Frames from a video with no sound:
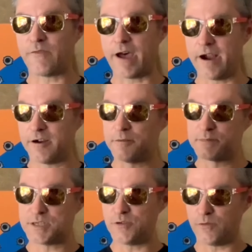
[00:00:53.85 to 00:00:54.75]
fire them
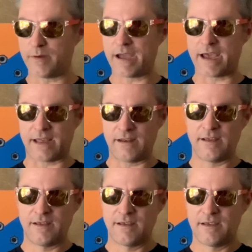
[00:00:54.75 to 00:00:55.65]
too bad.
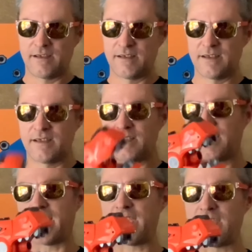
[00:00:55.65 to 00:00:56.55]

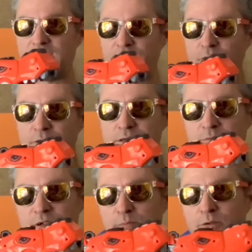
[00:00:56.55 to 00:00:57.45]
And of course,
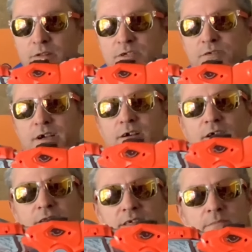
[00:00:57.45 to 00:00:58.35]
when you pull the trigger
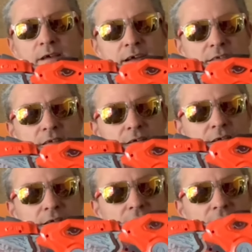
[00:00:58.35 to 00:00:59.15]
on this blaster,